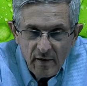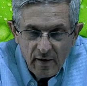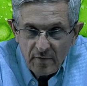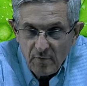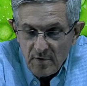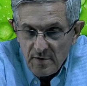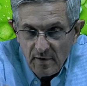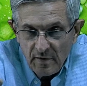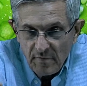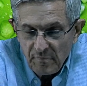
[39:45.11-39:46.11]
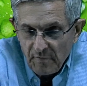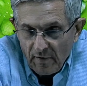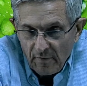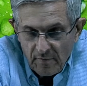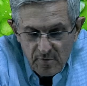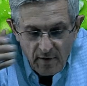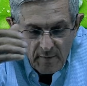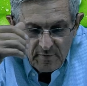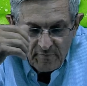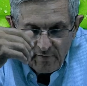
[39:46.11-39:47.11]
and of course then the
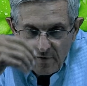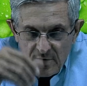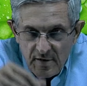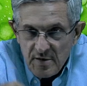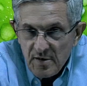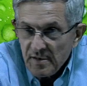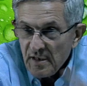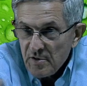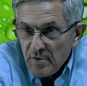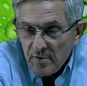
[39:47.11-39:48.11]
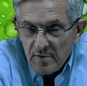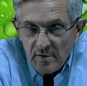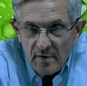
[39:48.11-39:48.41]
scribes and Pharisees, the teachers.